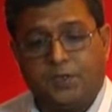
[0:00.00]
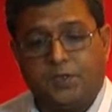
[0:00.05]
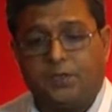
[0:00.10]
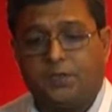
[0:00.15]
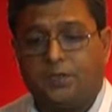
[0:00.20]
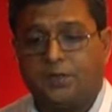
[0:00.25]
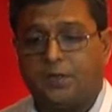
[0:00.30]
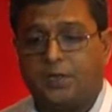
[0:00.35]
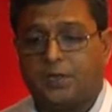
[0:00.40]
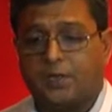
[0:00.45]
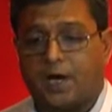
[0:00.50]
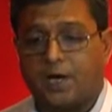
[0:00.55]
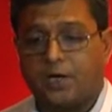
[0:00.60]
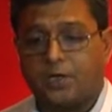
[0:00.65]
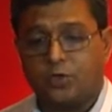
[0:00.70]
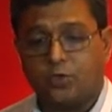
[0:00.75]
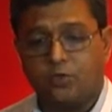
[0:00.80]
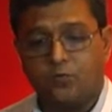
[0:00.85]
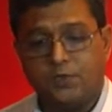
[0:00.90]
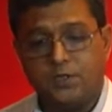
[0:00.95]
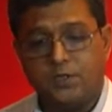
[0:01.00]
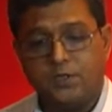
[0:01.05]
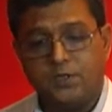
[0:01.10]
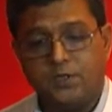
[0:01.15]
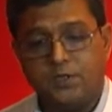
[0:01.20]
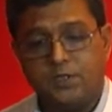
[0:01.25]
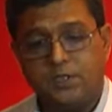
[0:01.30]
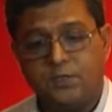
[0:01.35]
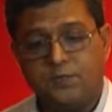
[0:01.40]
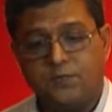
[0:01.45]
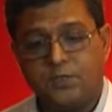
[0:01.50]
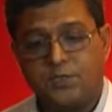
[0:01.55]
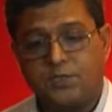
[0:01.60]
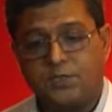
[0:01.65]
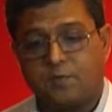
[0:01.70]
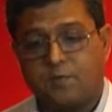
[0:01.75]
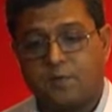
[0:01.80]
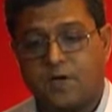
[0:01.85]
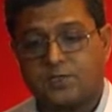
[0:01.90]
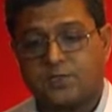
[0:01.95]
the curcumin inhibits
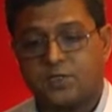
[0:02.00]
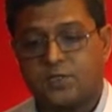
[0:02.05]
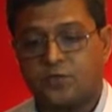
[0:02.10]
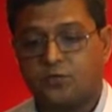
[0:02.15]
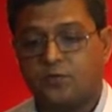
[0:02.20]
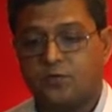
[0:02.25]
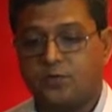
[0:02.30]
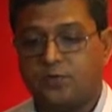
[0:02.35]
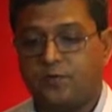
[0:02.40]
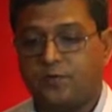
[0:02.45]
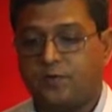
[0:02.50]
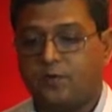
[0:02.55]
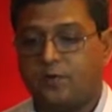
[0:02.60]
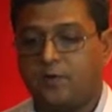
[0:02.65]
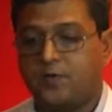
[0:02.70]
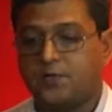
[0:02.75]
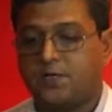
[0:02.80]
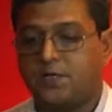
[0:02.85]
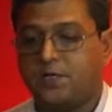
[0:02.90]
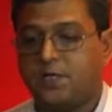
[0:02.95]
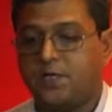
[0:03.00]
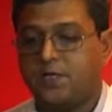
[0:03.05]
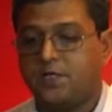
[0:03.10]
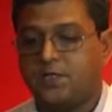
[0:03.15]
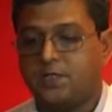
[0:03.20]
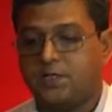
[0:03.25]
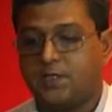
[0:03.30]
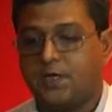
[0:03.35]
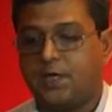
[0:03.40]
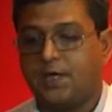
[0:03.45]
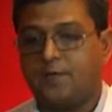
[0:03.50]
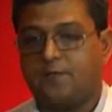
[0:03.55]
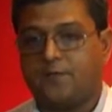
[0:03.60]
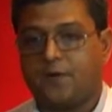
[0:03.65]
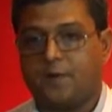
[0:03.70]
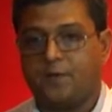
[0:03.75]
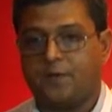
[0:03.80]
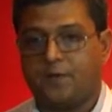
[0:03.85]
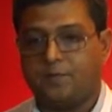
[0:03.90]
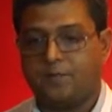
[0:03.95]
the master switch of inflammation, that is
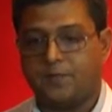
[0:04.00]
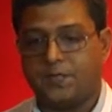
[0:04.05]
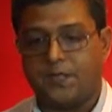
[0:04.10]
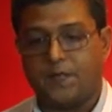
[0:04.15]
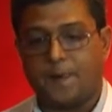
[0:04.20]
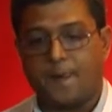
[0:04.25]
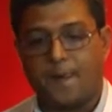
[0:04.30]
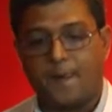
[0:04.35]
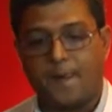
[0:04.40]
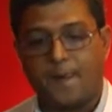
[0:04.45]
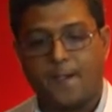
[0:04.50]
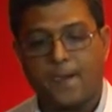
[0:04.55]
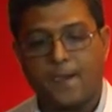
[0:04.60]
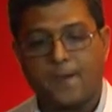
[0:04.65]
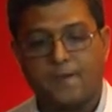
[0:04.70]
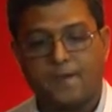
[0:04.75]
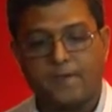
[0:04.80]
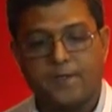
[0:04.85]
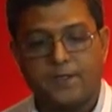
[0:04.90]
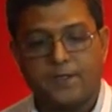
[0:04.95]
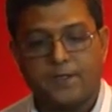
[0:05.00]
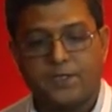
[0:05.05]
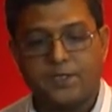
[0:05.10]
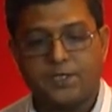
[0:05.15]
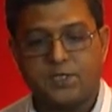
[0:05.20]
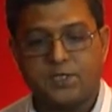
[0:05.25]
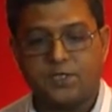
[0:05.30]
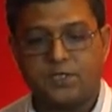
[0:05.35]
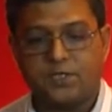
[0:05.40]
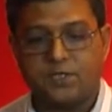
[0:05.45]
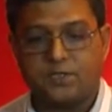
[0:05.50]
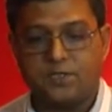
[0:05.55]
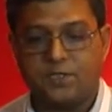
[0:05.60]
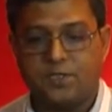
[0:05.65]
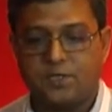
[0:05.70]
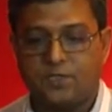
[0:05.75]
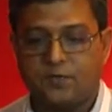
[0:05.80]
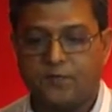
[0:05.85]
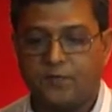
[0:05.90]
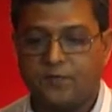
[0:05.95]
NF-kappa B. Decreases
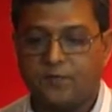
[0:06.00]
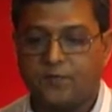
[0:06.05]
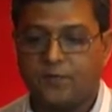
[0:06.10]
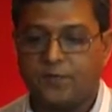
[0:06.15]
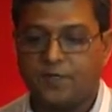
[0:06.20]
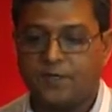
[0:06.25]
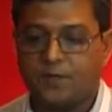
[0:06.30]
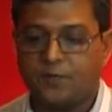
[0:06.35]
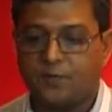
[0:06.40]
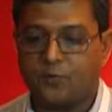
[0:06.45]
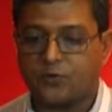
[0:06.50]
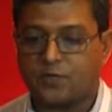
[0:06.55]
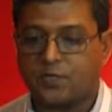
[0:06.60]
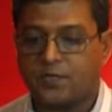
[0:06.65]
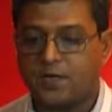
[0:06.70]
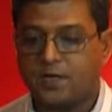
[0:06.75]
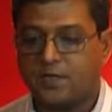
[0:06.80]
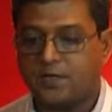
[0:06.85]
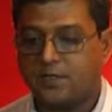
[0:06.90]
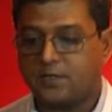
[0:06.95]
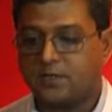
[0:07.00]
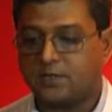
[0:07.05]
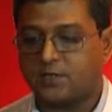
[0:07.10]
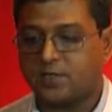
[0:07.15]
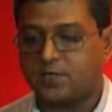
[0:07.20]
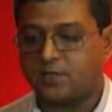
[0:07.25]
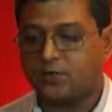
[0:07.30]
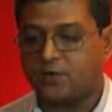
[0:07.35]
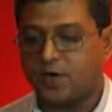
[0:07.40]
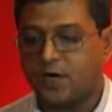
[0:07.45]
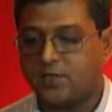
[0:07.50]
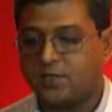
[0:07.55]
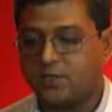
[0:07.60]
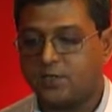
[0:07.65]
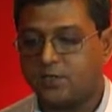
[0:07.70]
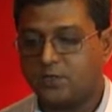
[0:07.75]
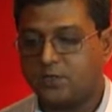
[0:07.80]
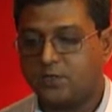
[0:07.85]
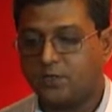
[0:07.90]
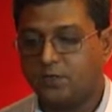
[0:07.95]
release of inflammatory prostaglandins and
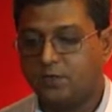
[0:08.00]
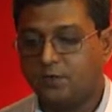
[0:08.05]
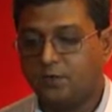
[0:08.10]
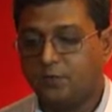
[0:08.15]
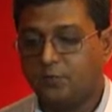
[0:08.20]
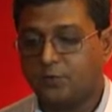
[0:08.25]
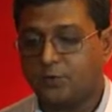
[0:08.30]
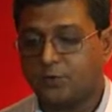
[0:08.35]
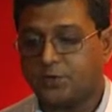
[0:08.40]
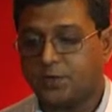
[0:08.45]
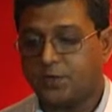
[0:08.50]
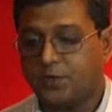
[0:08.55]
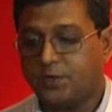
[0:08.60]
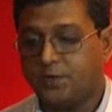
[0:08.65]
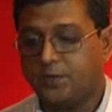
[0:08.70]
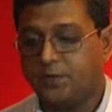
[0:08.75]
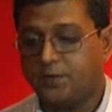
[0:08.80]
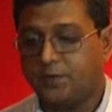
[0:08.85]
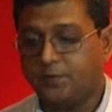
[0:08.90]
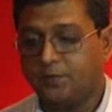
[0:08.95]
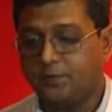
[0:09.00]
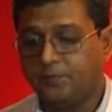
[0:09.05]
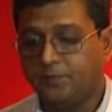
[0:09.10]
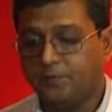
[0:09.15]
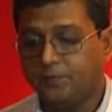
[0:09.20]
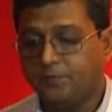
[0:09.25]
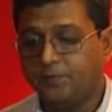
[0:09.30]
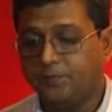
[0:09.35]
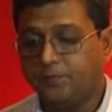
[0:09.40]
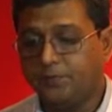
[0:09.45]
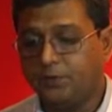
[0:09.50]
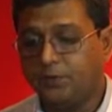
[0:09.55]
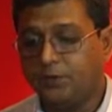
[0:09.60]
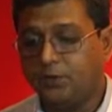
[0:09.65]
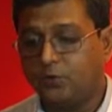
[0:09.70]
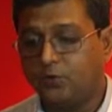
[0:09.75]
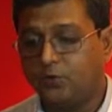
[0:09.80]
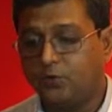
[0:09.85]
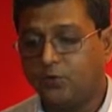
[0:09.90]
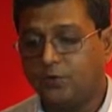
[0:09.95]
cytokines, prostaglandin
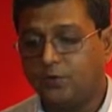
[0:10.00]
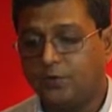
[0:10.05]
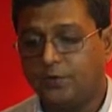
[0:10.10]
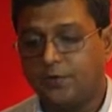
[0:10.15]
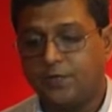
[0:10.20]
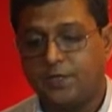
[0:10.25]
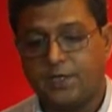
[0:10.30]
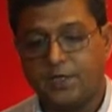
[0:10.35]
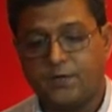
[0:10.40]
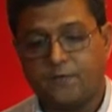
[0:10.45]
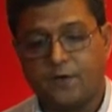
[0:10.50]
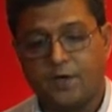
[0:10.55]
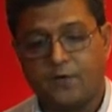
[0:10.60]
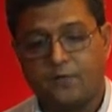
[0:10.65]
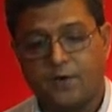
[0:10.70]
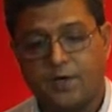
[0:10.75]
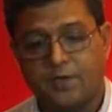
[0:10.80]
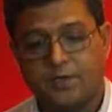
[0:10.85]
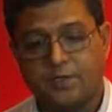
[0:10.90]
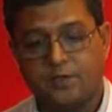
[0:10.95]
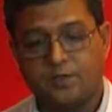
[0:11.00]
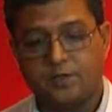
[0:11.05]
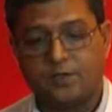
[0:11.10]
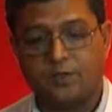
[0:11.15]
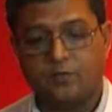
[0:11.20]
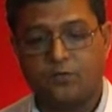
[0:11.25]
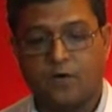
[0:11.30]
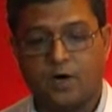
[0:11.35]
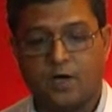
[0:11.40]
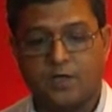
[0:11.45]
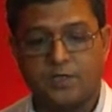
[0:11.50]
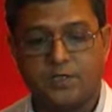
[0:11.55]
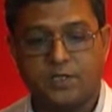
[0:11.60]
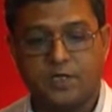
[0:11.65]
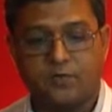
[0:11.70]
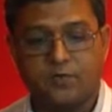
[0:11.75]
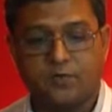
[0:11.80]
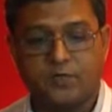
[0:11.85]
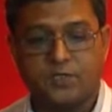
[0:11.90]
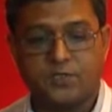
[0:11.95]
E2, TNF alpha, interleukin 1,
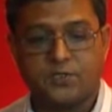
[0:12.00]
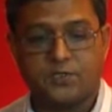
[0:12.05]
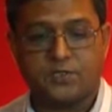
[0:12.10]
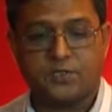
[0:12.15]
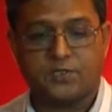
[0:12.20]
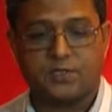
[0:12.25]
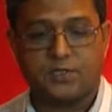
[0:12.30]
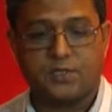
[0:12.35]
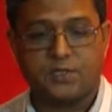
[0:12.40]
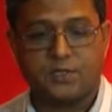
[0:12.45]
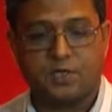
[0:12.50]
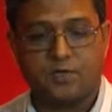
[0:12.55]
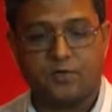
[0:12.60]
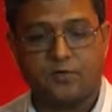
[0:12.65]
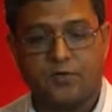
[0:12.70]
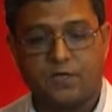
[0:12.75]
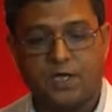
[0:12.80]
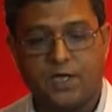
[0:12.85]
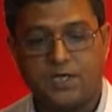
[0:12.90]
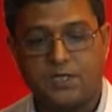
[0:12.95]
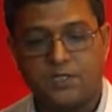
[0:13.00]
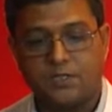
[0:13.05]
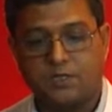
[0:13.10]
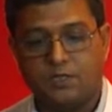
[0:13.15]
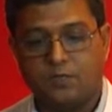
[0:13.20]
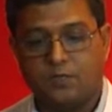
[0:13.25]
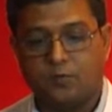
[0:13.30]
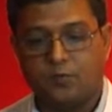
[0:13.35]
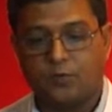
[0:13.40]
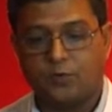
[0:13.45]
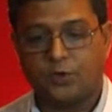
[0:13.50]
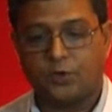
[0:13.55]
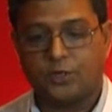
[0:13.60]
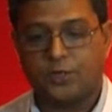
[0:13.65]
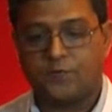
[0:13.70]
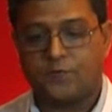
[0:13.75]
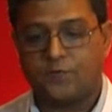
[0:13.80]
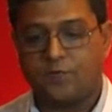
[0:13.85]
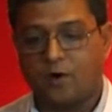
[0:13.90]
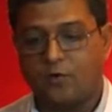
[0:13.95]
interleukin 6 and interleukin 8.
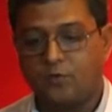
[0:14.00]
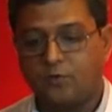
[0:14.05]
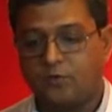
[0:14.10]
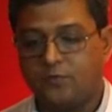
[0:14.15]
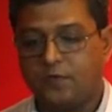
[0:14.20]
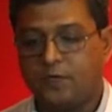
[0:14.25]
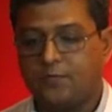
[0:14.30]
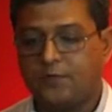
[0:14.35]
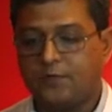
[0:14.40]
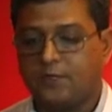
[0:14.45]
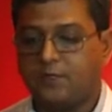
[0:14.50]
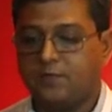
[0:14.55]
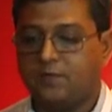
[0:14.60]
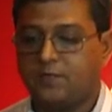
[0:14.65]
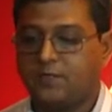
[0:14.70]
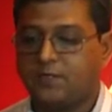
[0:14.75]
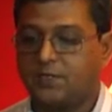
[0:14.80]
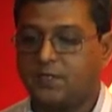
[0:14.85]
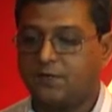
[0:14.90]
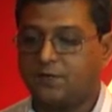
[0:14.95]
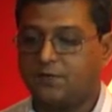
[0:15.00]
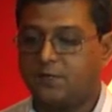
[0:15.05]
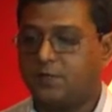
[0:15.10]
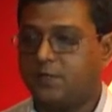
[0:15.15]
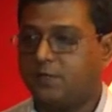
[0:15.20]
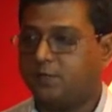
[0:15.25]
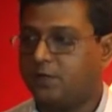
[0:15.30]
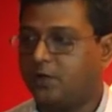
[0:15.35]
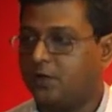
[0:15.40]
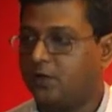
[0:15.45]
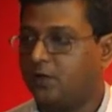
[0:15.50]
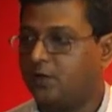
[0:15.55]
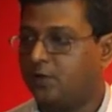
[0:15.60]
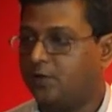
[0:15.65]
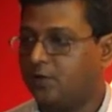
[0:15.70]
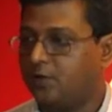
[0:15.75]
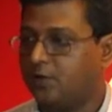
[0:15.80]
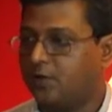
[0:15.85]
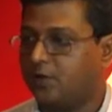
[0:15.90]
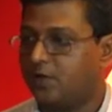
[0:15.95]
Monotherapy found to be effective and safe in treatment
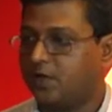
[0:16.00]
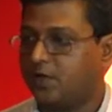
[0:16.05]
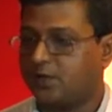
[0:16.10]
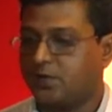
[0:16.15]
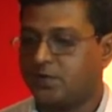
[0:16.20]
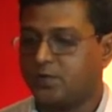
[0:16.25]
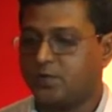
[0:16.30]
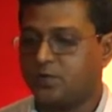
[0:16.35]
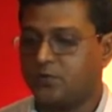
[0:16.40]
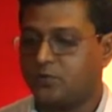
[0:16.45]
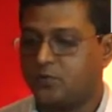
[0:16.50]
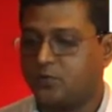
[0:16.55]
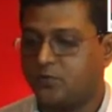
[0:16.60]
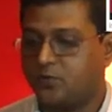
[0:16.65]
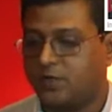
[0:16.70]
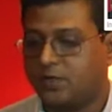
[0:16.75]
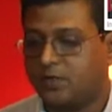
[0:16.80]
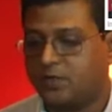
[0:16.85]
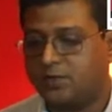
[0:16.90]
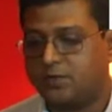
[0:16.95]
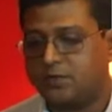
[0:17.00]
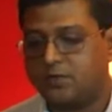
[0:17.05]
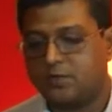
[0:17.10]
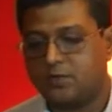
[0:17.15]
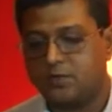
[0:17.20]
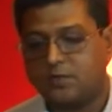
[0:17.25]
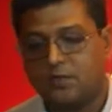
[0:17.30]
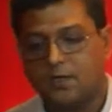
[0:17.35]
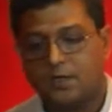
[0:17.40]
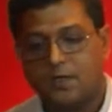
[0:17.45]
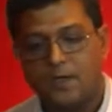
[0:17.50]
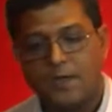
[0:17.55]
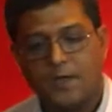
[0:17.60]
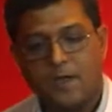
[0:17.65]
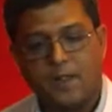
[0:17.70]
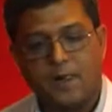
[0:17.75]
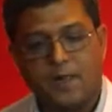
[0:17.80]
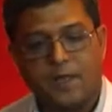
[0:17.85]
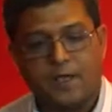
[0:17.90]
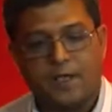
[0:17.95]
of rheumatoid arthritis and osteoarthritis.
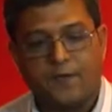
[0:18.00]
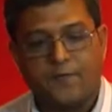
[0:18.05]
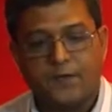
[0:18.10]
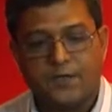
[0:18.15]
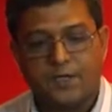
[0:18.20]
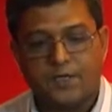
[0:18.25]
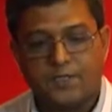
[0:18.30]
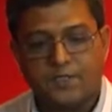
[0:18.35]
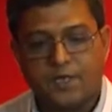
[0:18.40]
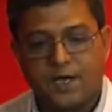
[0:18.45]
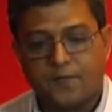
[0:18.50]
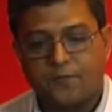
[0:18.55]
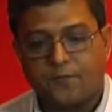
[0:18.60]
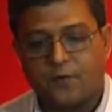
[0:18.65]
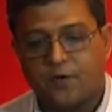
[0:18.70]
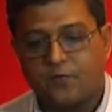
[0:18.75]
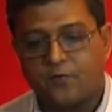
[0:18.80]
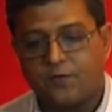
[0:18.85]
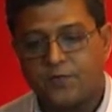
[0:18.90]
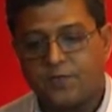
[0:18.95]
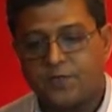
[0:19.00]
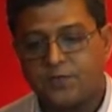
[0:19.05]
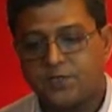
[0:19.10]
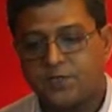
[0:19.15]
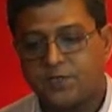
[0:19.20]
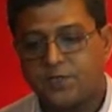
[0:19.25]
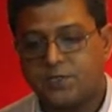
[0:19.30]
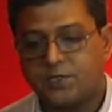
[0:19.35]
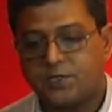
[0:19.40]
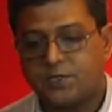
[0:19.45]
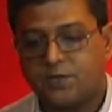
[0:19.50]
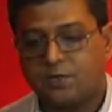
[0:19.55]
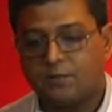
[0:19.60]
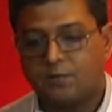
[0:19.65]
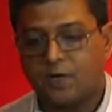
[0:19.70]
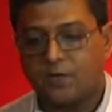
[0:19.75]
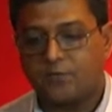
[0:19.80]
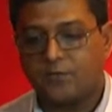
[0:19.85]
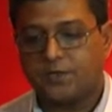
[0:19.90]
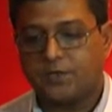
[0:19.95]
Efficacy at par with NSAIDs
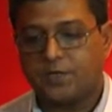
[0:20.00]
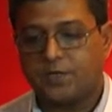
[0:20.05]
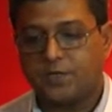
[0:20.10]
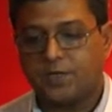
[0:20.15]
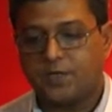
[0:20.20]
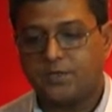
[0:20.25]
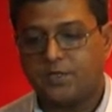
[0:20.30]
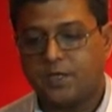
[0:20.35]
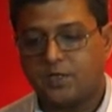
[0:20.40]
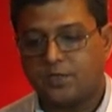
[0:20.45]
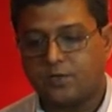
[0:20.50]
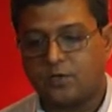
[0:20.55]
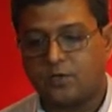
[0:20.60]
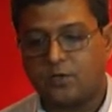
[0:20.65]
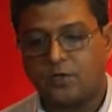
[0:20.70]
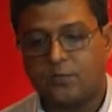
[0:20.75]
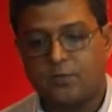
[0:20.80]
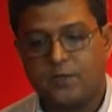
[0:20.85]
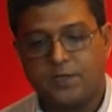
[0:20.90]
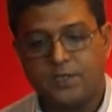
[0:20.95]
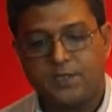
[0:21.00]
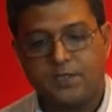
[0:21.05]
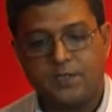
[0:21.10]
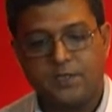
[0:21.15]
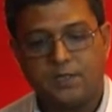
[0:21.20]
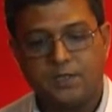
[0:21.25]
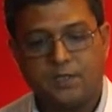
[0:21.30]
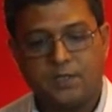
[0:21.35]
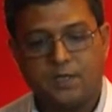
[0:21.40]
but with better GI tolerability.